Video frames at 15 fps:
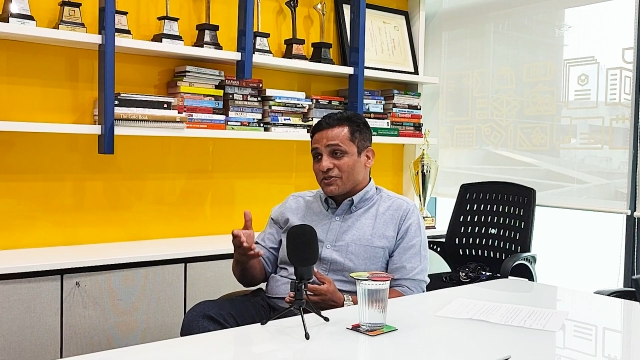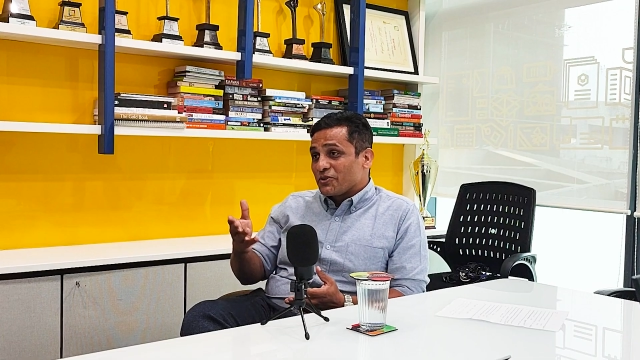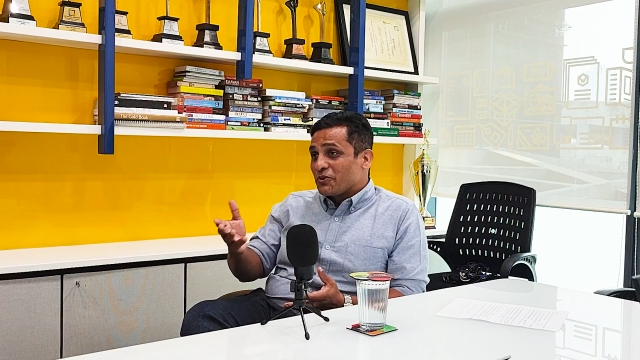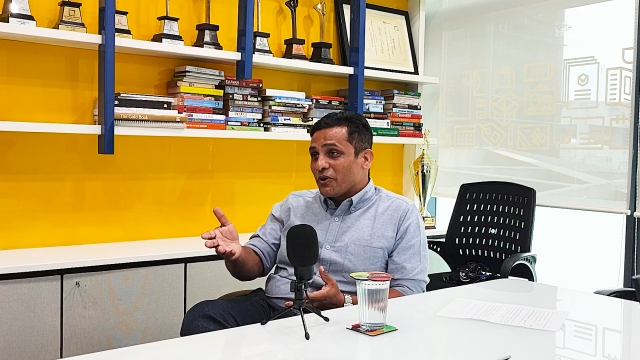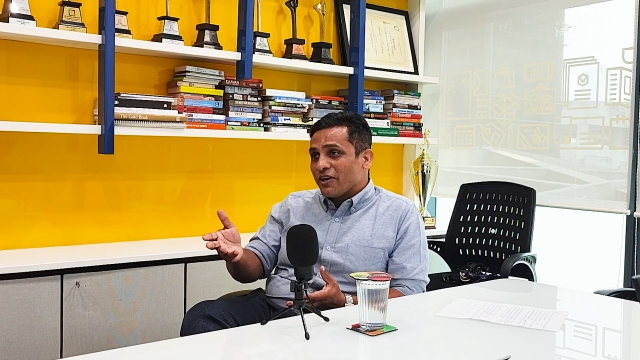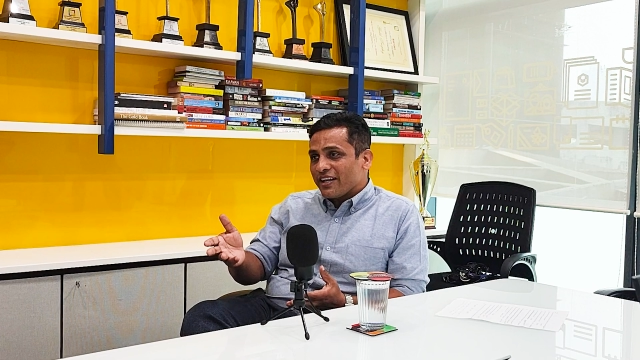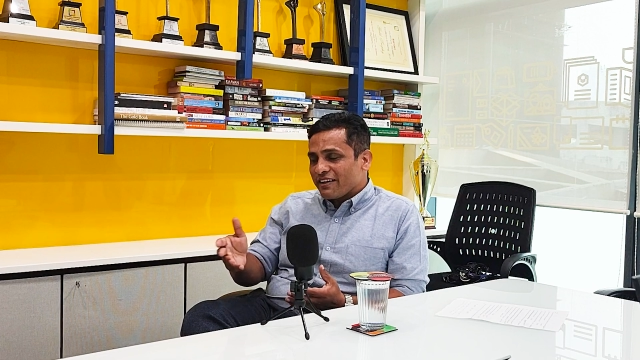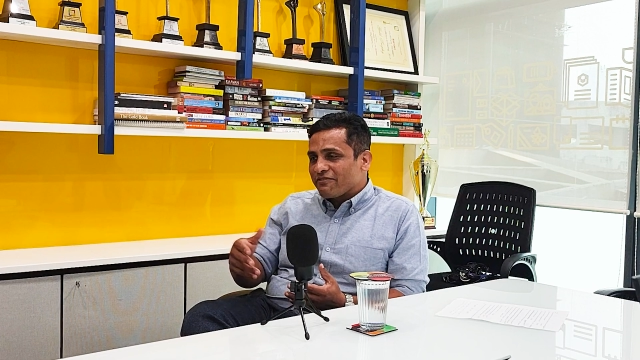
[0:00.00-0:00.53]

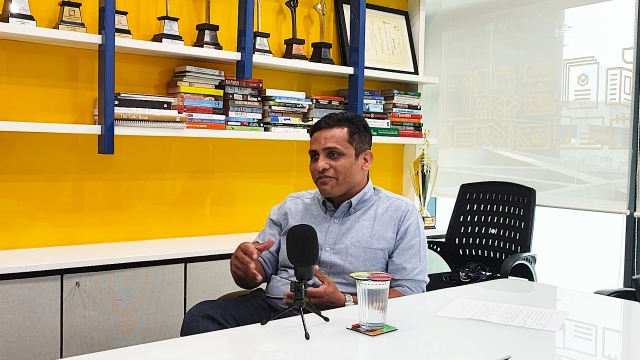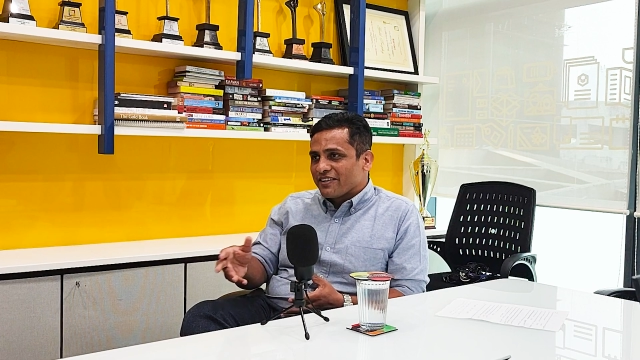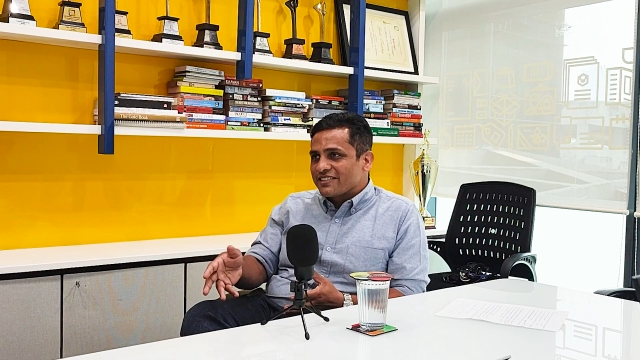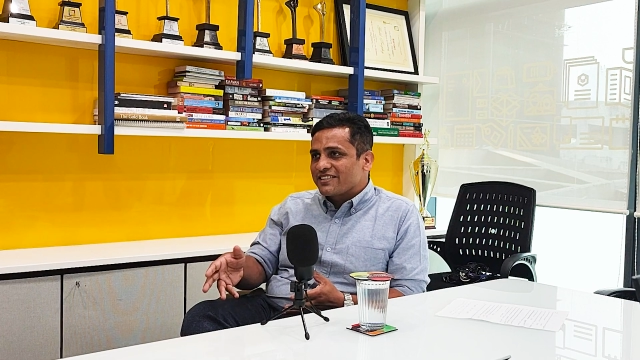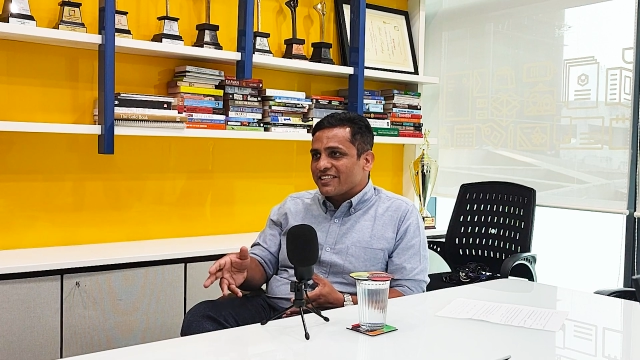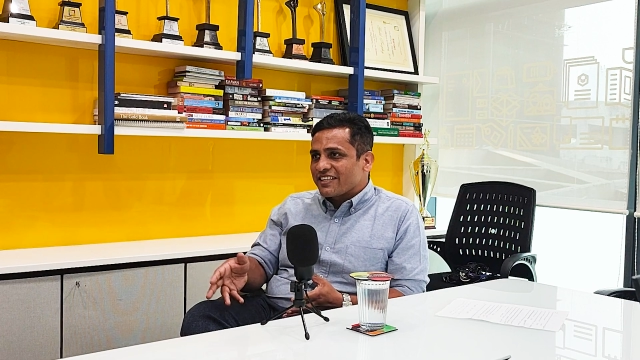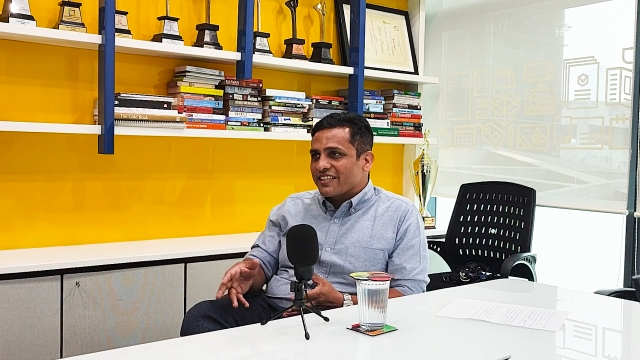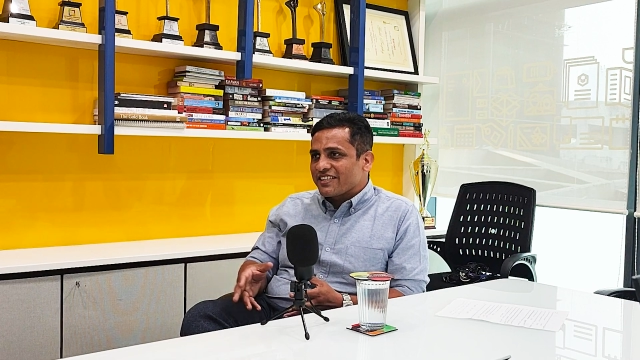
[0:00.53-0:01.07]
you're like
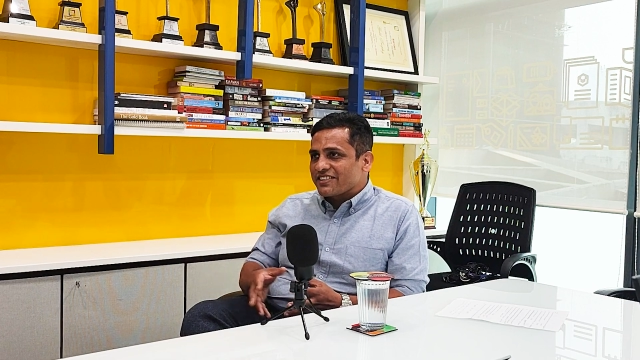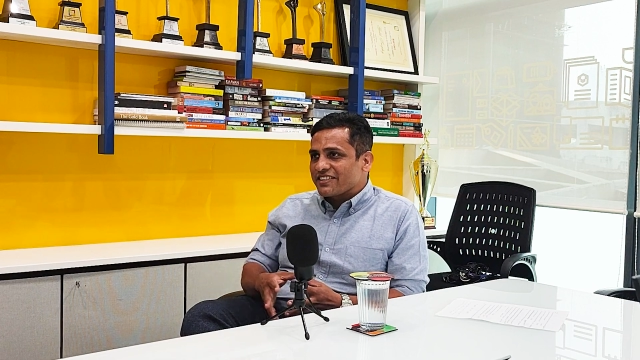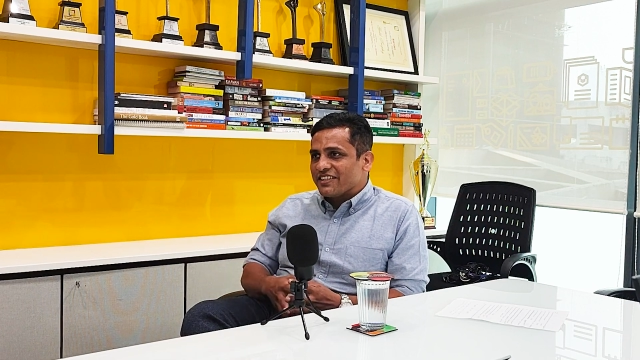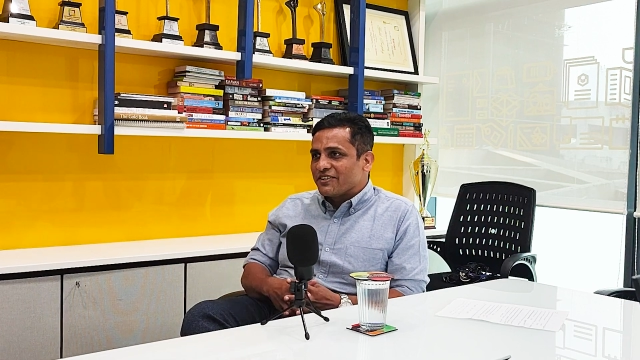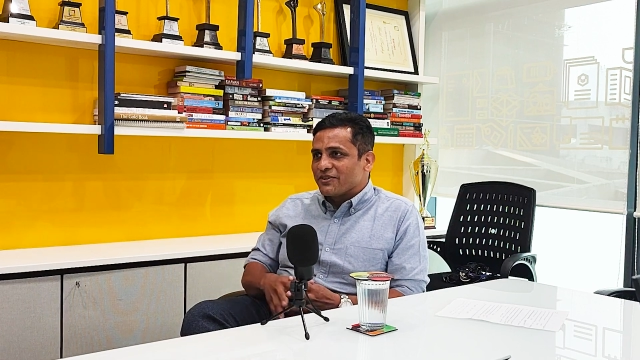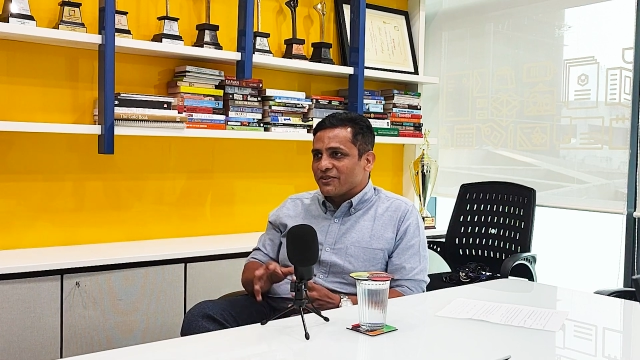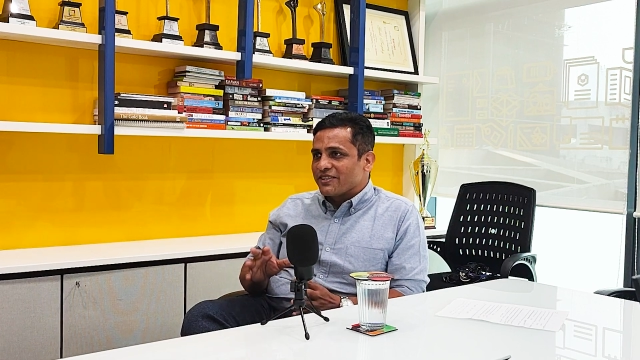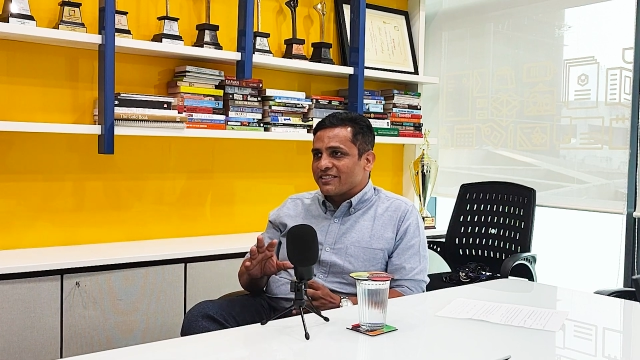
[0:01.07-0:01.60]
first generation
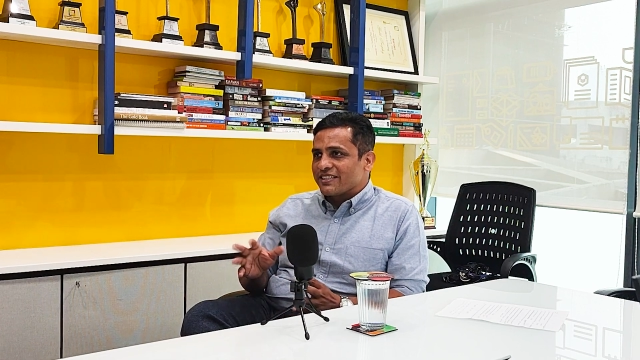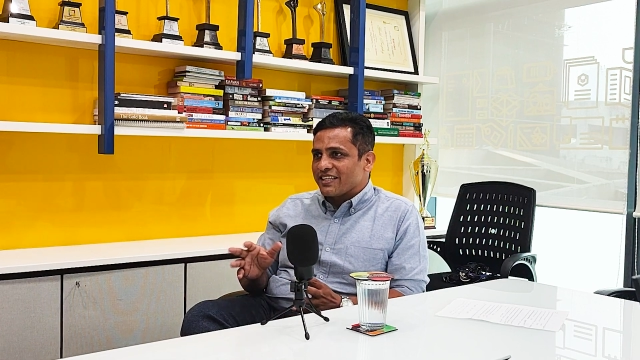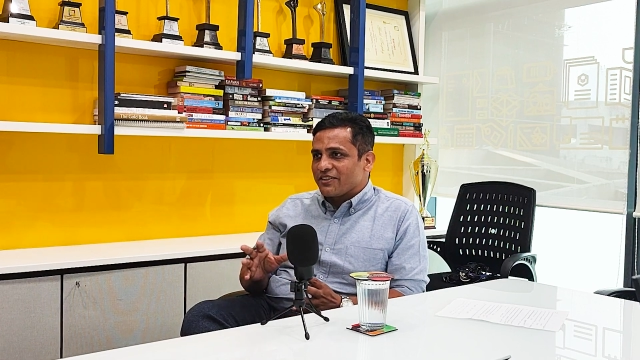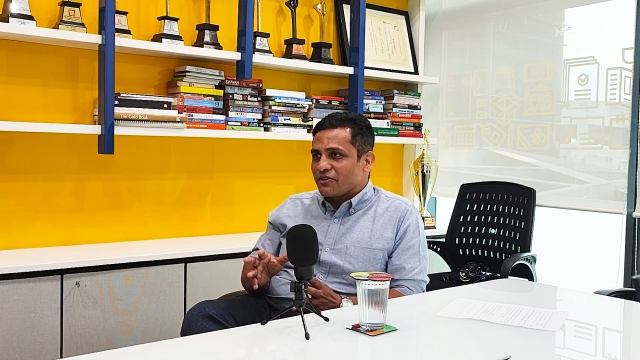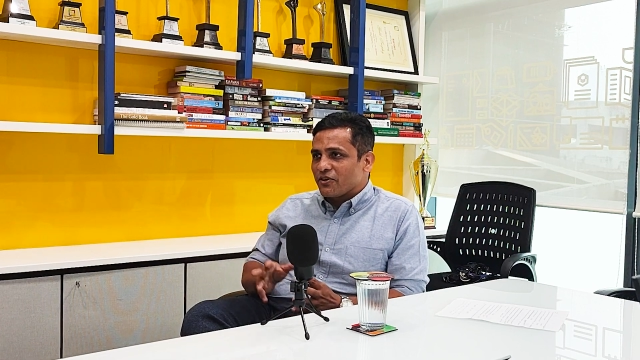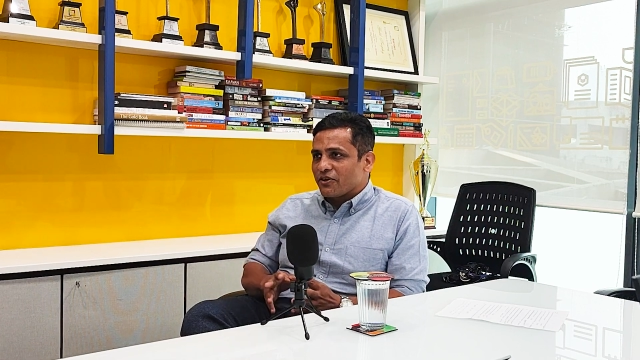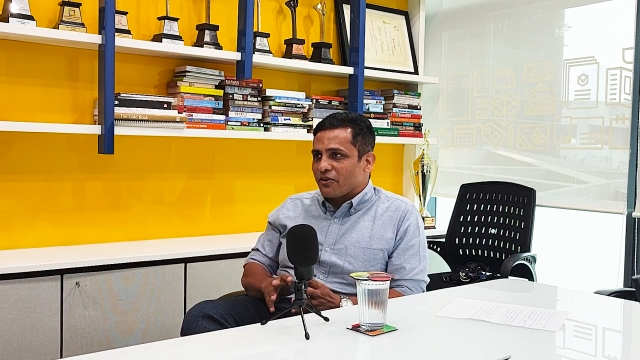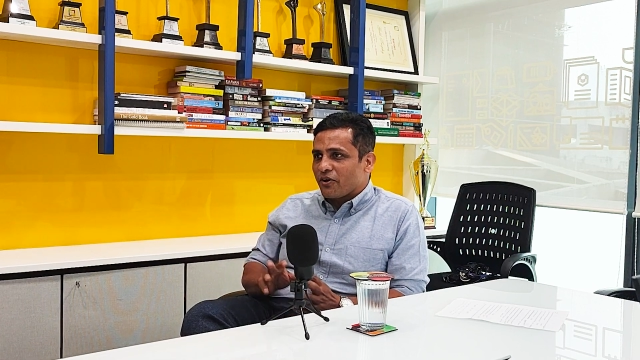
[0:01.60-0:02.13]
into this, and
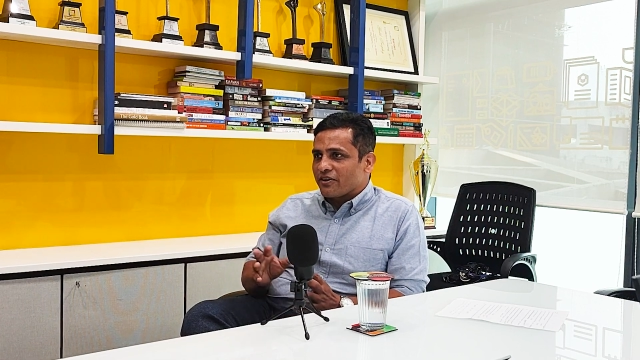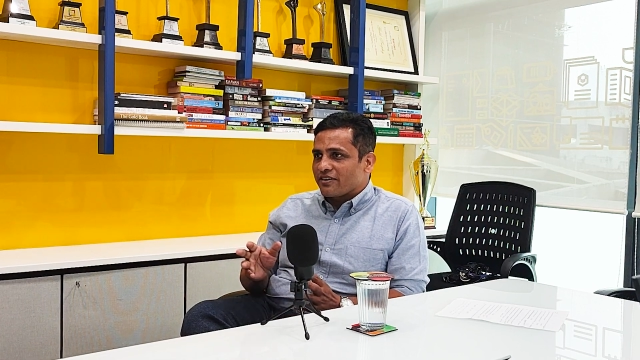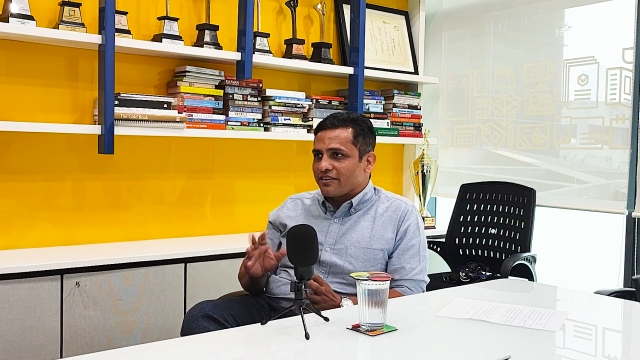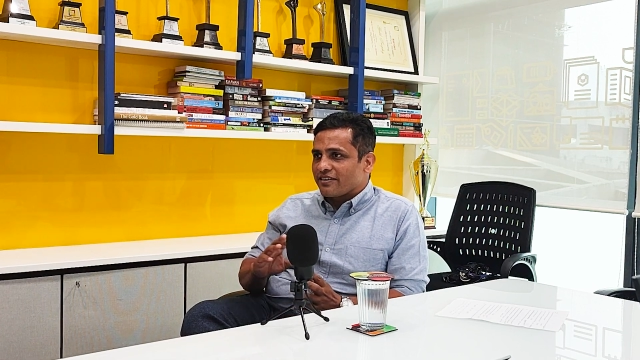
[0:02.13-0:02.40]
you're not.